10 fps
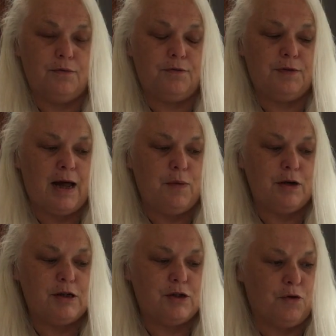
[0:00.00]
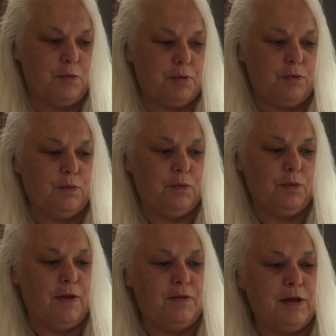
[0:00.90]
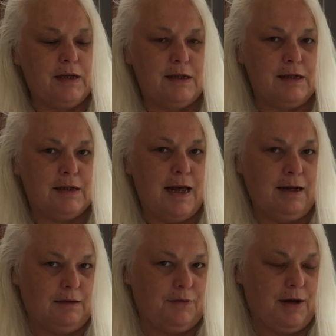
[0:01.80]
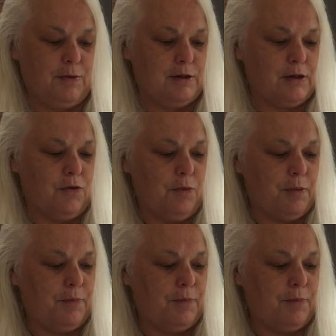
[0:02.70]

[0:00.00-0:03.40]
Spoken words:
flower syrup, and this is an elderflower syrup.